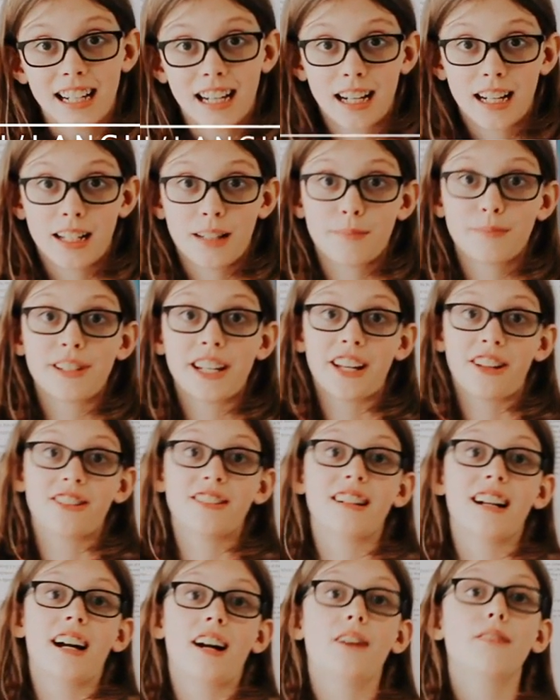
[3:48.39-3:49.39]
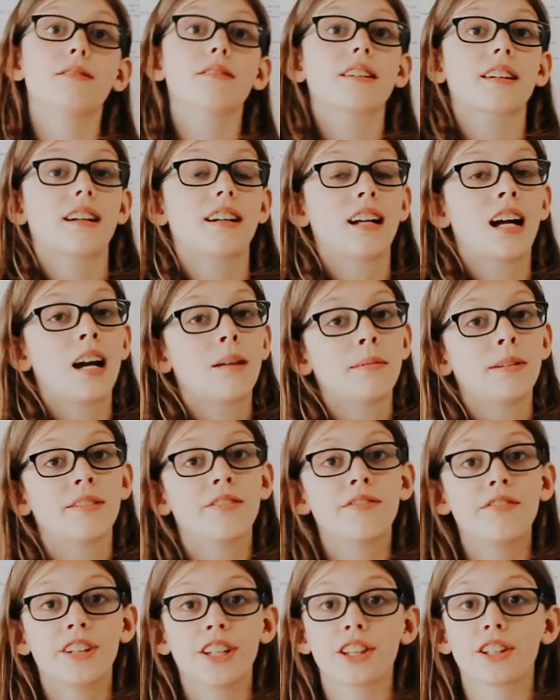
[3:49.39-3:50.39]
I am Taylor Hauk. I'm in
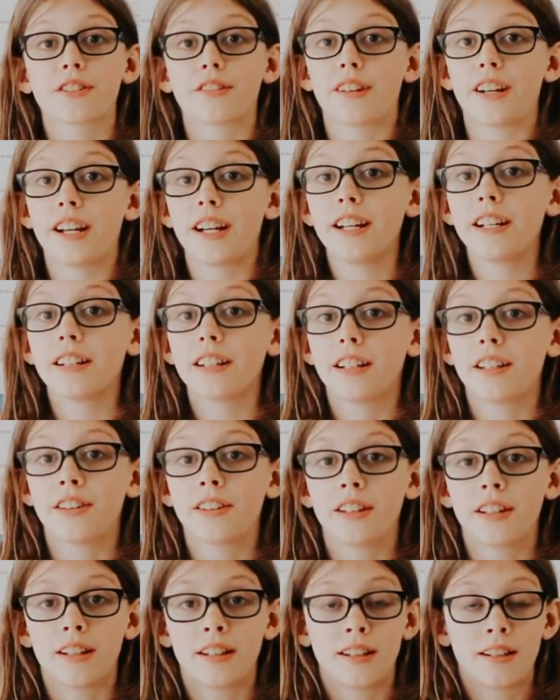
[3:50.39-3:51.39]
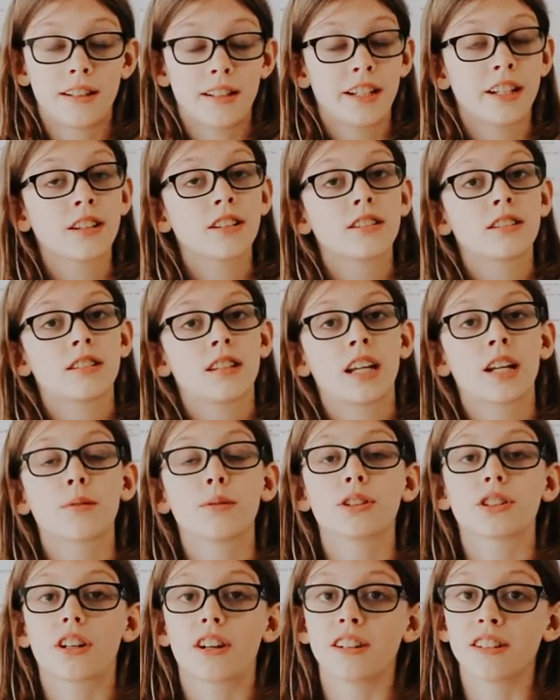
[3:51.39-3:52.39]
fifth grade in the English
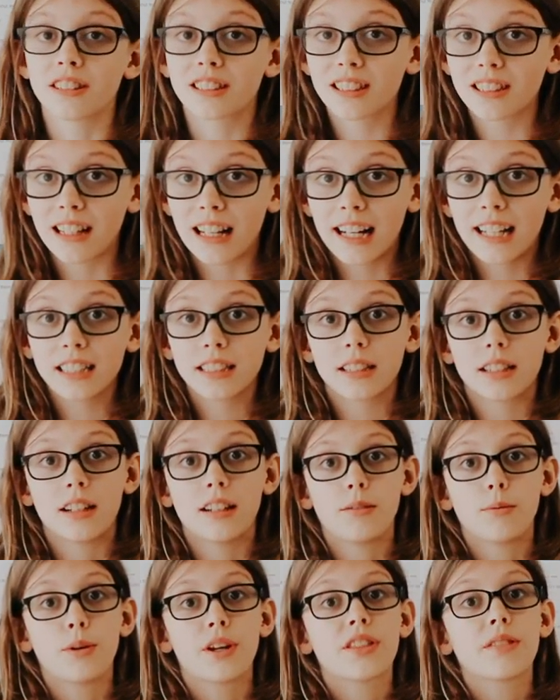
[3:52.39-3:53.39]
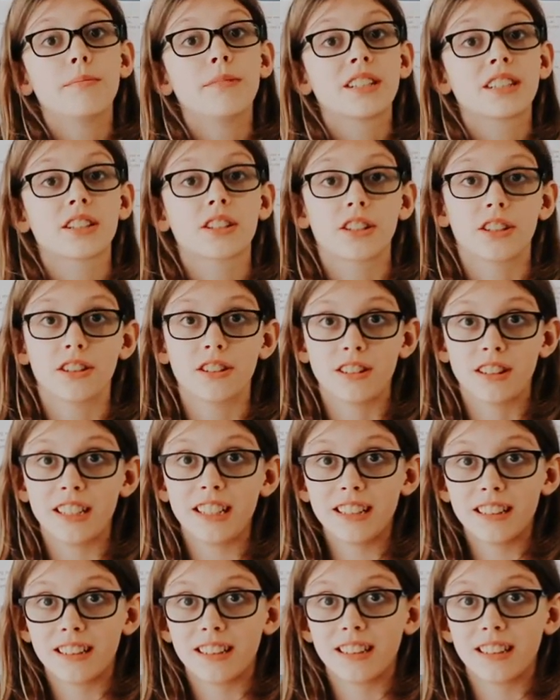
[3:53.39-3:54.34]
Language Arts class with Miss Gurley.